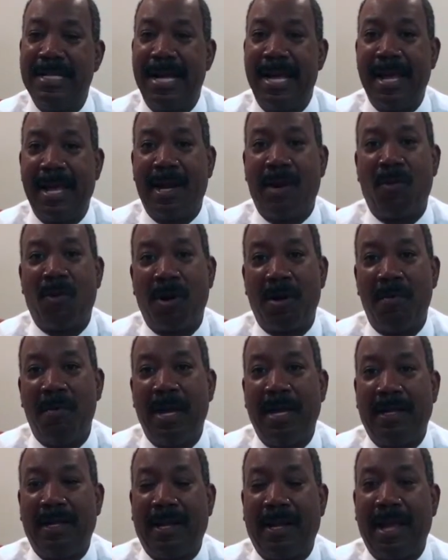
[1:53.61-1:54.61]
And I want to
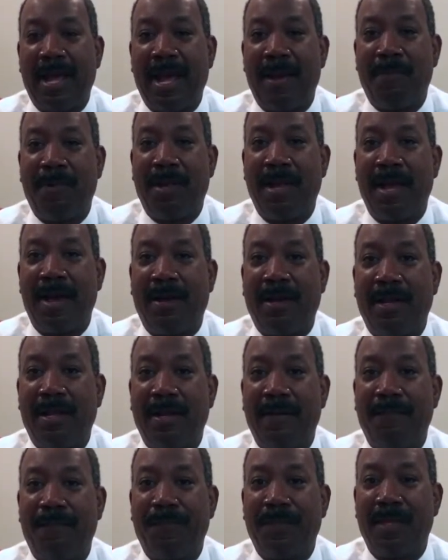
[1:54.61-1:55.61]
make DeKalb County
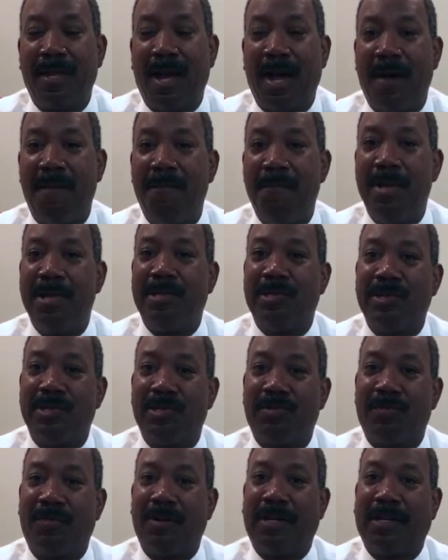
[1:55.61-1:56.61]
a
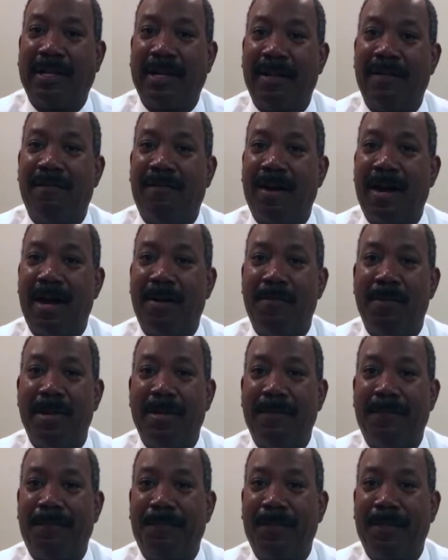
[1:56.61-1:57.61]
business-friendly environment,
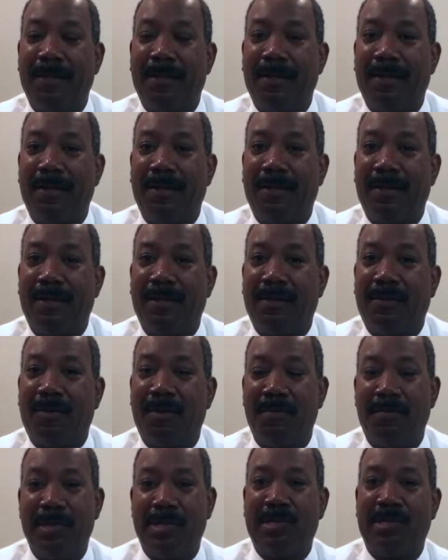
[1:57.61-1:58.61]
where
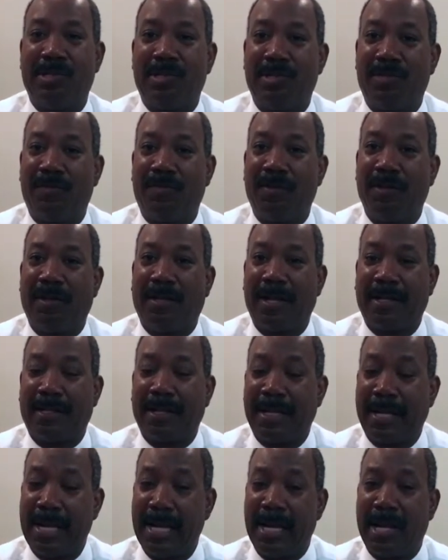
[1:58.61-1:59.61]
businesses feel like
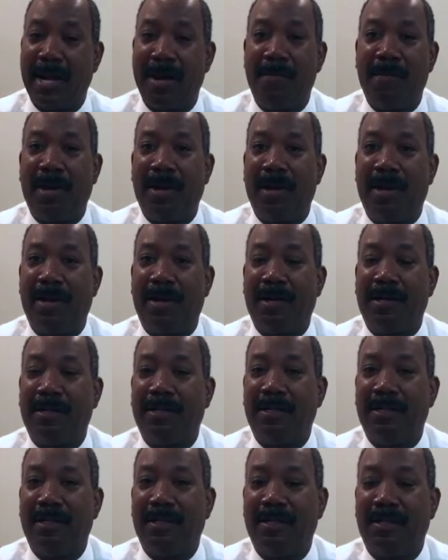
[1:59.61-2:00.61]
they can come here,
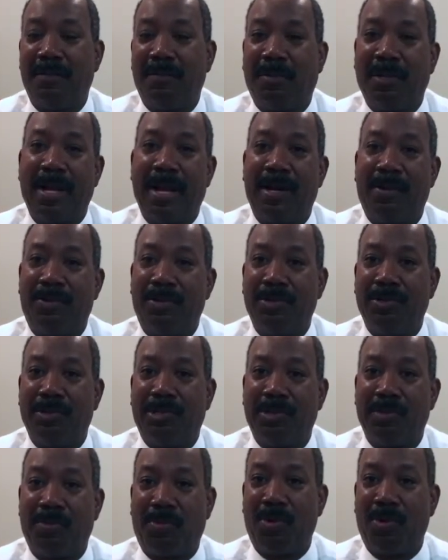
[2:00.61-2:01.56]
plant roots, and